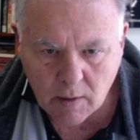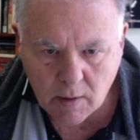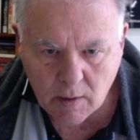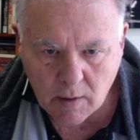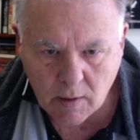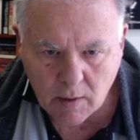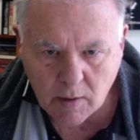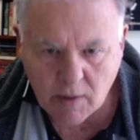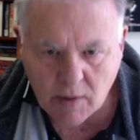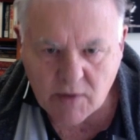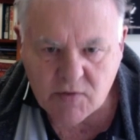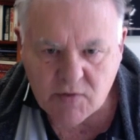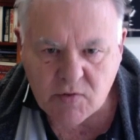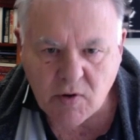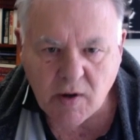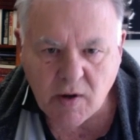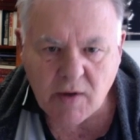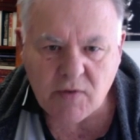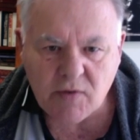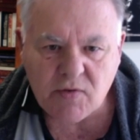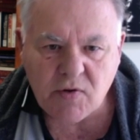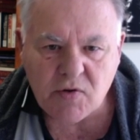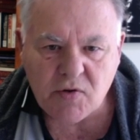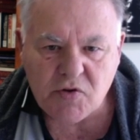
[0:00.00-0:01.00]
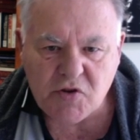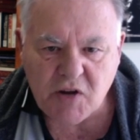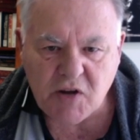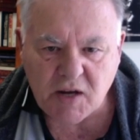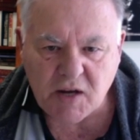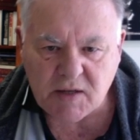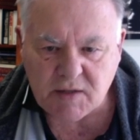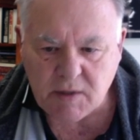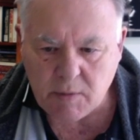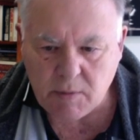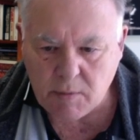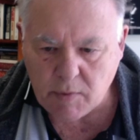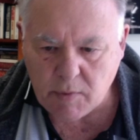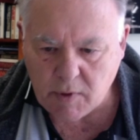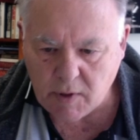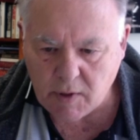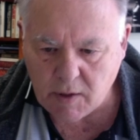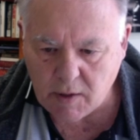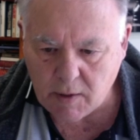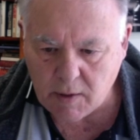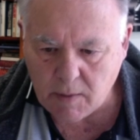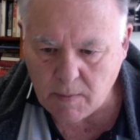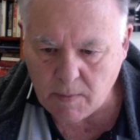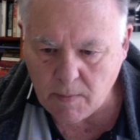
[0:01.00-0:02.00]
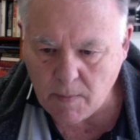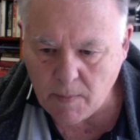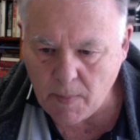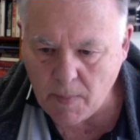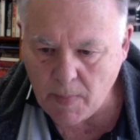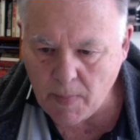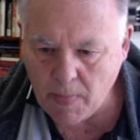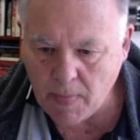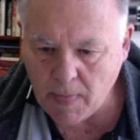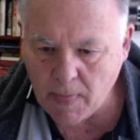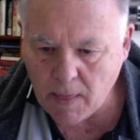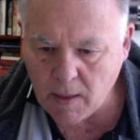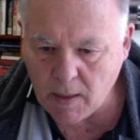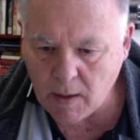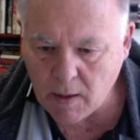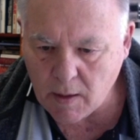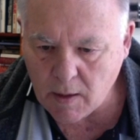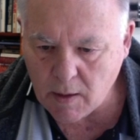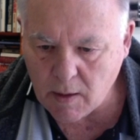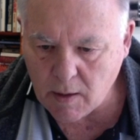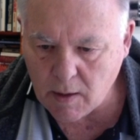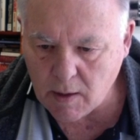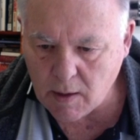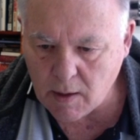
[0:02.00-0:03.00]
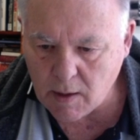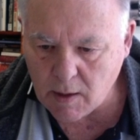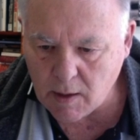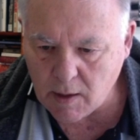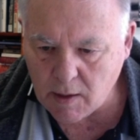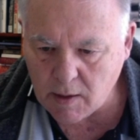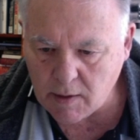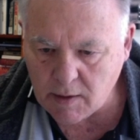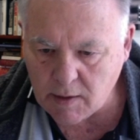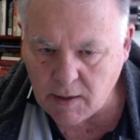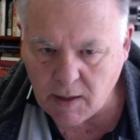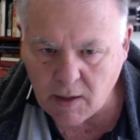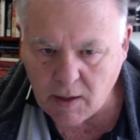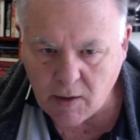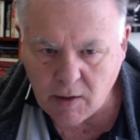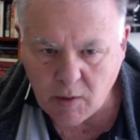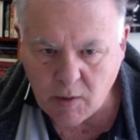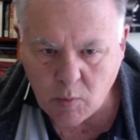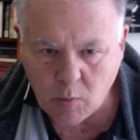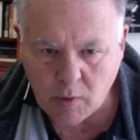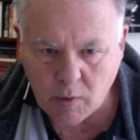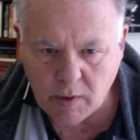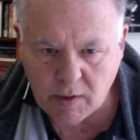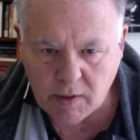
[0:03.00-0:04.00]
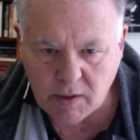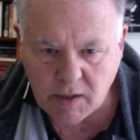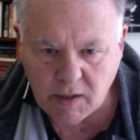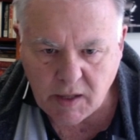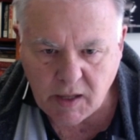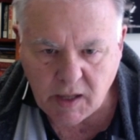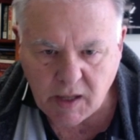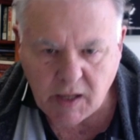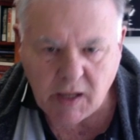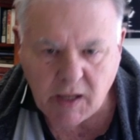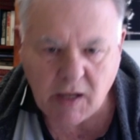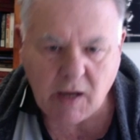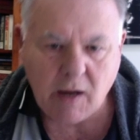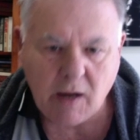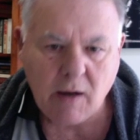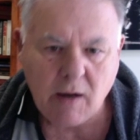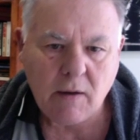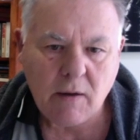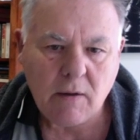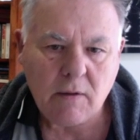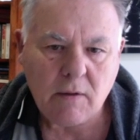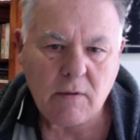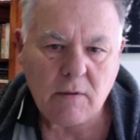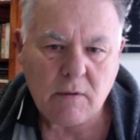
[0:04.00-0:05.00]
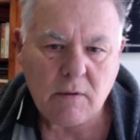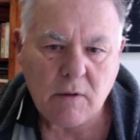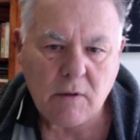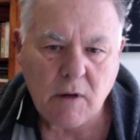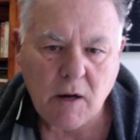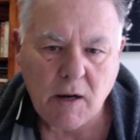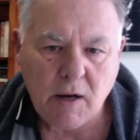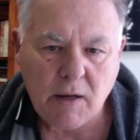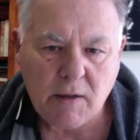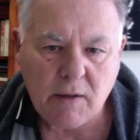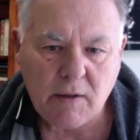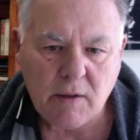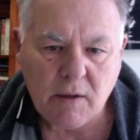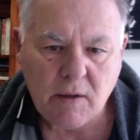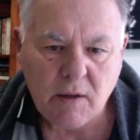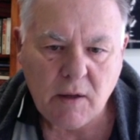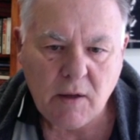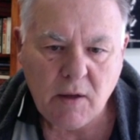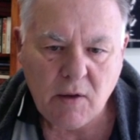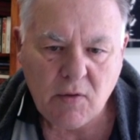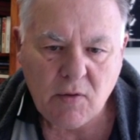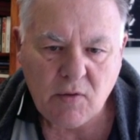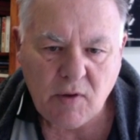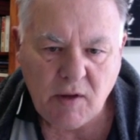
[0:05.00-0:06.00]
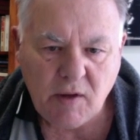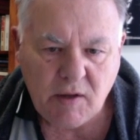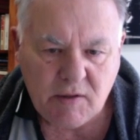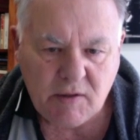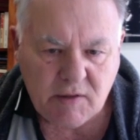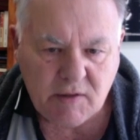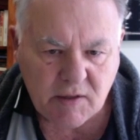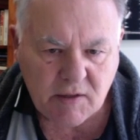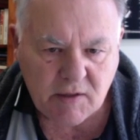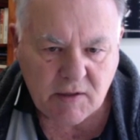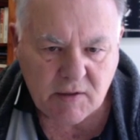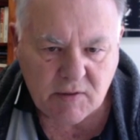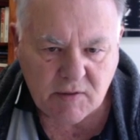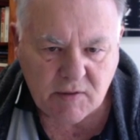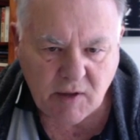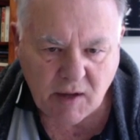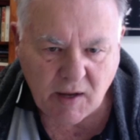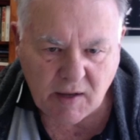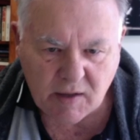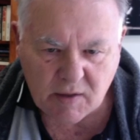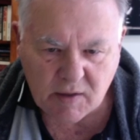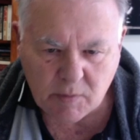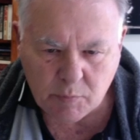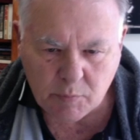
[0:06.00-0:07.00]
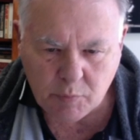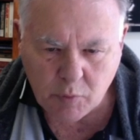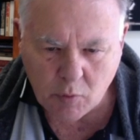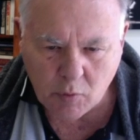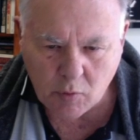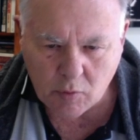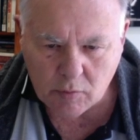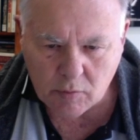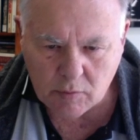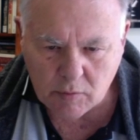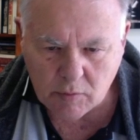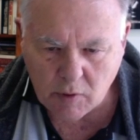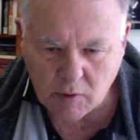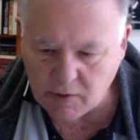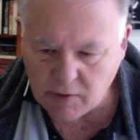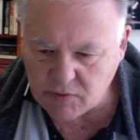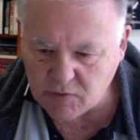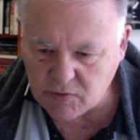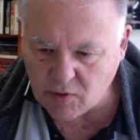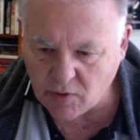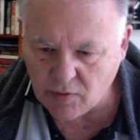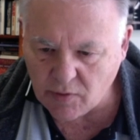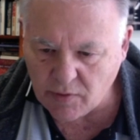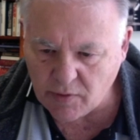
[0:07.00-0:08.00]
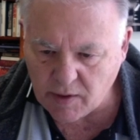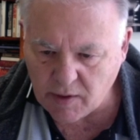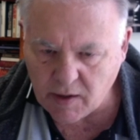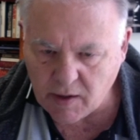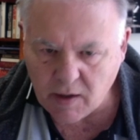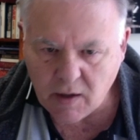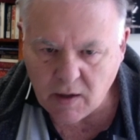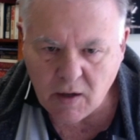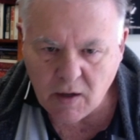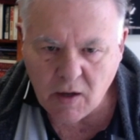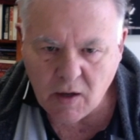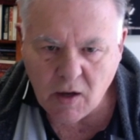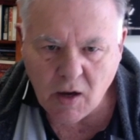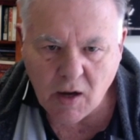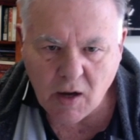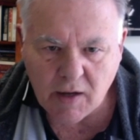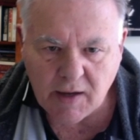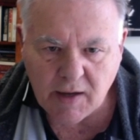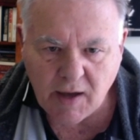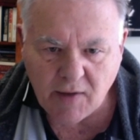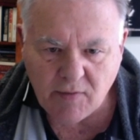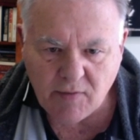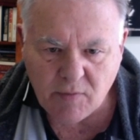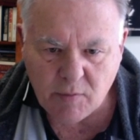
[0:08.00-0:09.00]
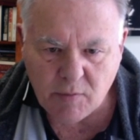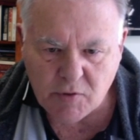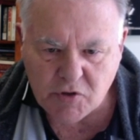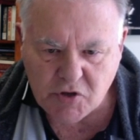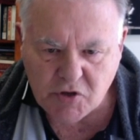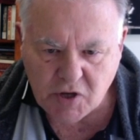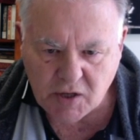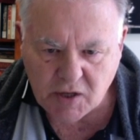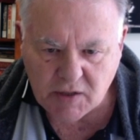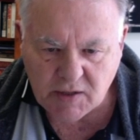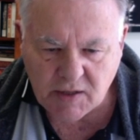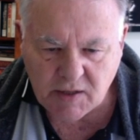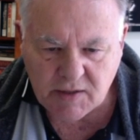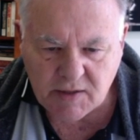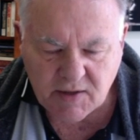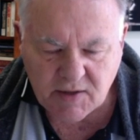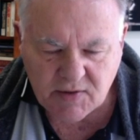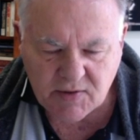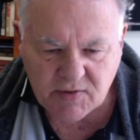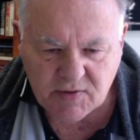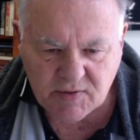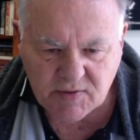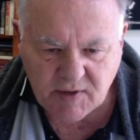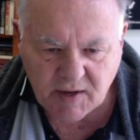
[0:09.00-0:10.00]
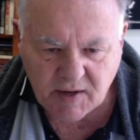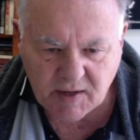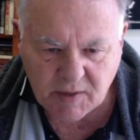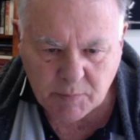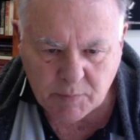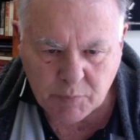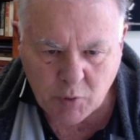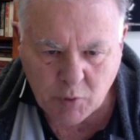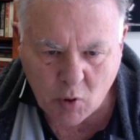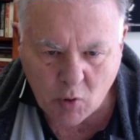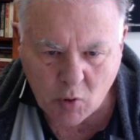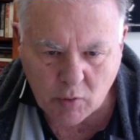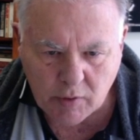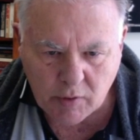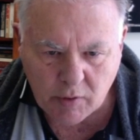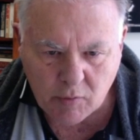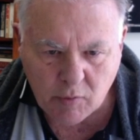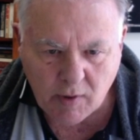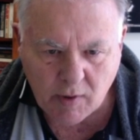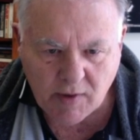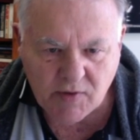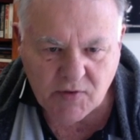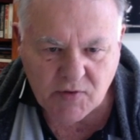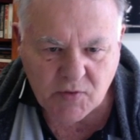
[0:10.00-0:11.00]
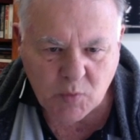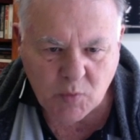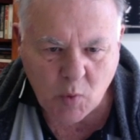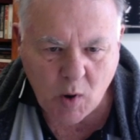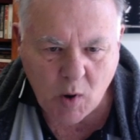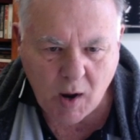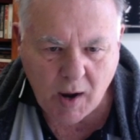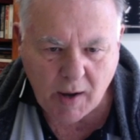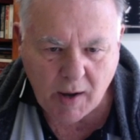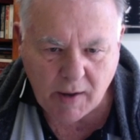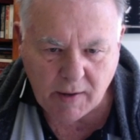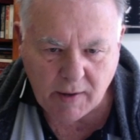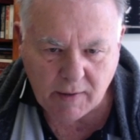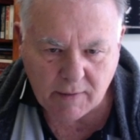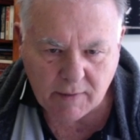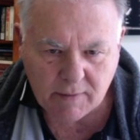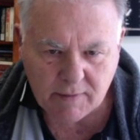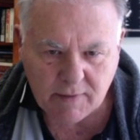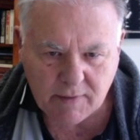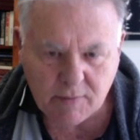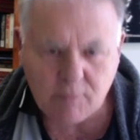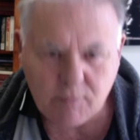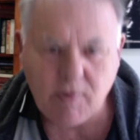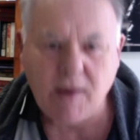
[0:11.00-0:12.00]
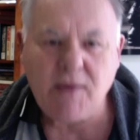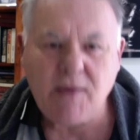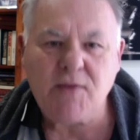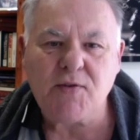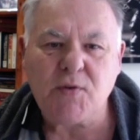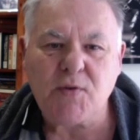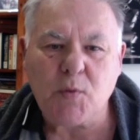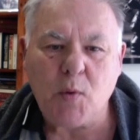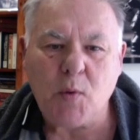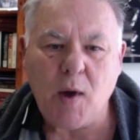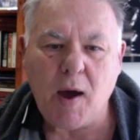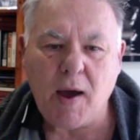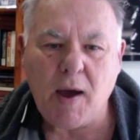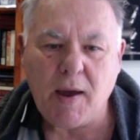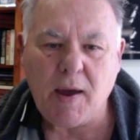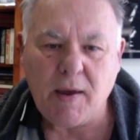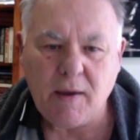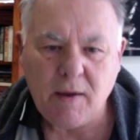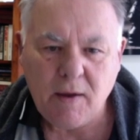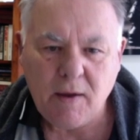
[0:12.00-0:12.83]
Oh, that's right. So checked him there, and now he went here, right? So he didn't take the pawn. Oh, he's gone there. I gave him a check, and he doesn't take the pawn. He runs away. He runs away.